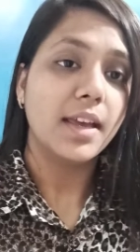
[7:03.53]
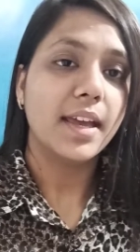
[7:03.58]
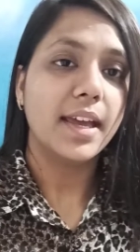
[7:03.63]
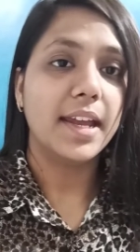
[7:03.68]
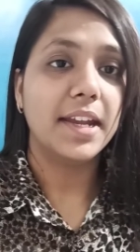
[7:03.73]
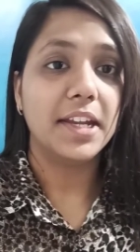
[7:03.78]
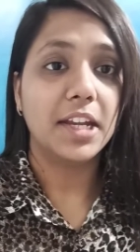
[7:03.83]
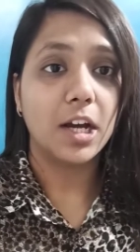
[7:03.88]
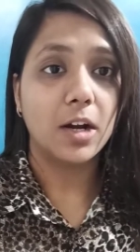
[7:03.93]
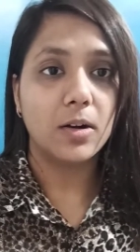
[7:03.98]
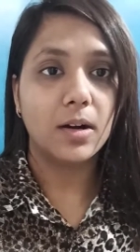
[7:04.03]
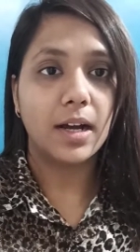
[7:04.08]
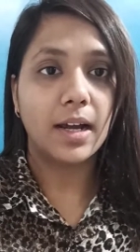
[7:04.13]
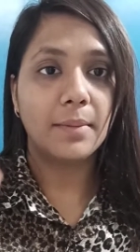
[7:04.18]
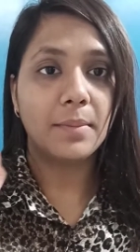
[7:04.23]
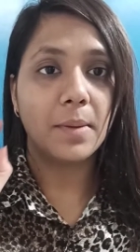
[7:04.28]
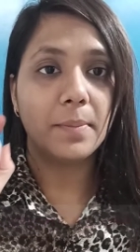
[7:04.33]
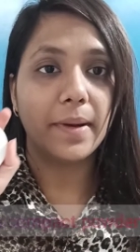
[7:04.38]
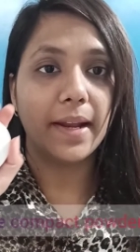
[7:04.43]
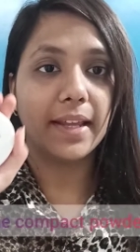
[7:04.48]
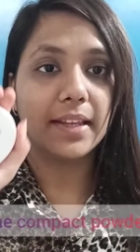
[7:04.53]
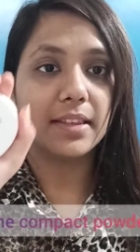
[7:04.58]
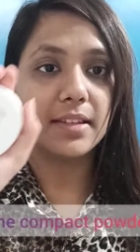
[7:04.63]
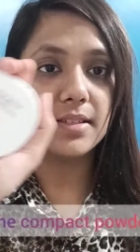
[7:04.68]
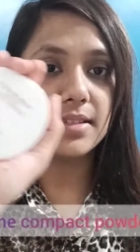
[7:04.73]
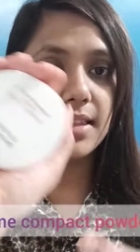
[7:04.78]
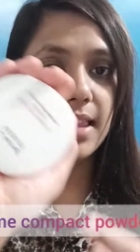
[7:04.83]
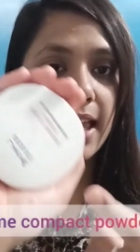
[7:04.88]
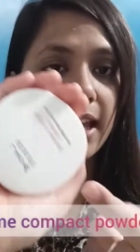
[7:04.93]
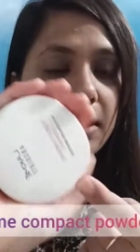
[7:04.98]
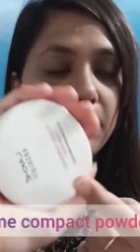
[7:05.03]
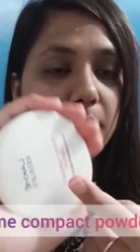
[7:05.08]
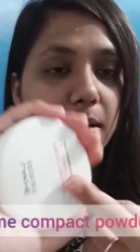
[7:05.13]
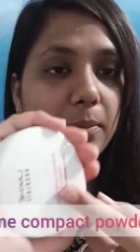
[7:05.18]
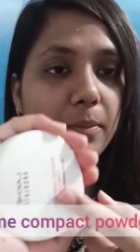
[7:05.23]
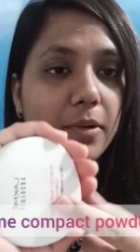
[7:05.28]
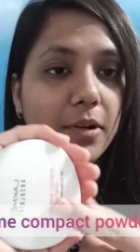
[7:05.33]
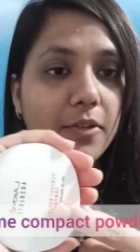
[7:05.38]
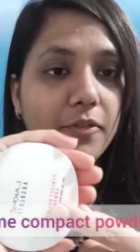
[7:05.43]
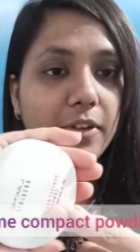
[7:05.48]
And now I am applying this Acne
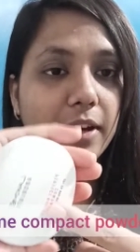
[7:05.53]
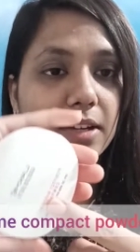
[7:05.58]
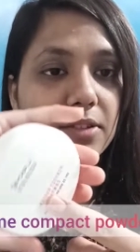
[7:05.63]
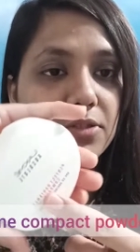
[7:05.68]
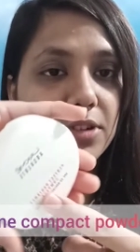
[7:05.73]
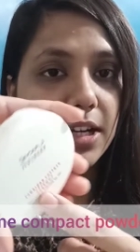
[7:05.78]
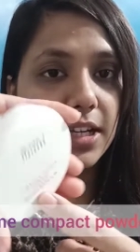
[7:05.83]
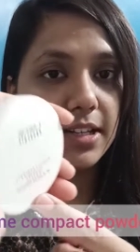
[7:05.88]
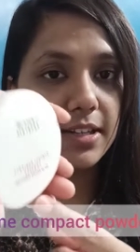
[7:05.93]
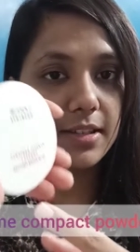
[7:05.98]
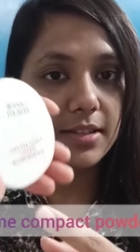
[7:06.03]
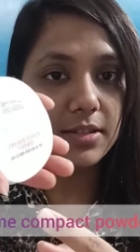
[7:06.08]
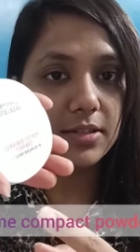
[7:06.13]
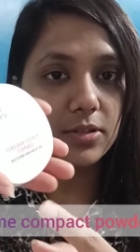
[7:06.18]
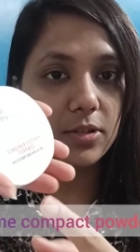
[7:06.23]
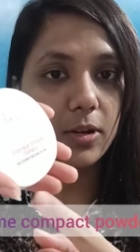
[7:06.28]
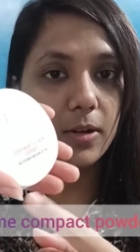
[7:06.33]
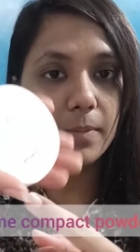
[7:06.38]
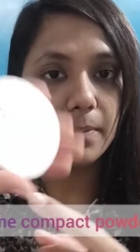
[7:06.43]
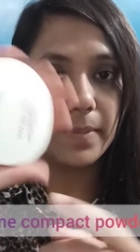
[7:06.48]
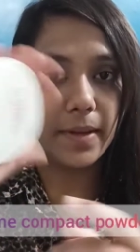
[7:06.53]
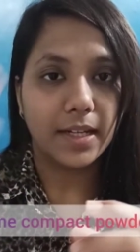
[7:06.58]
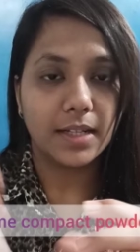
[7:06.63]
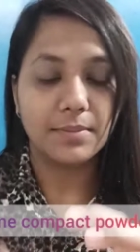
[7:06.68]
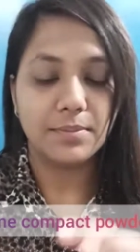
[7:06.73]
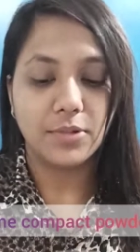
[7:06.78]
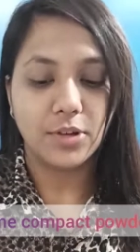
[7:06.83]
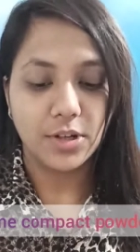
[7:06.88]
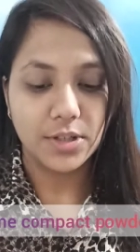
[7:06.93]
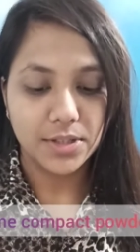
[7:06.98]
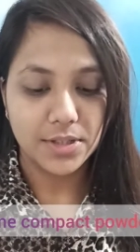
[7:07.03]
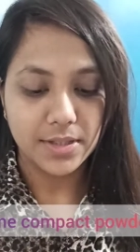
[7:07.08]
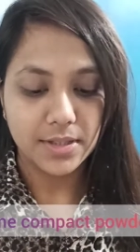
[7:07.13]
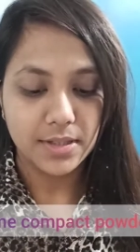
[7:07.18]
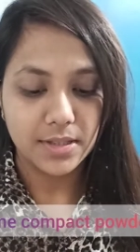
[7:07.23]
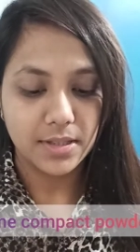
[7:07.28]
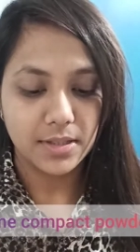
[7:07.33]
Perfect Radiance Compact Powder.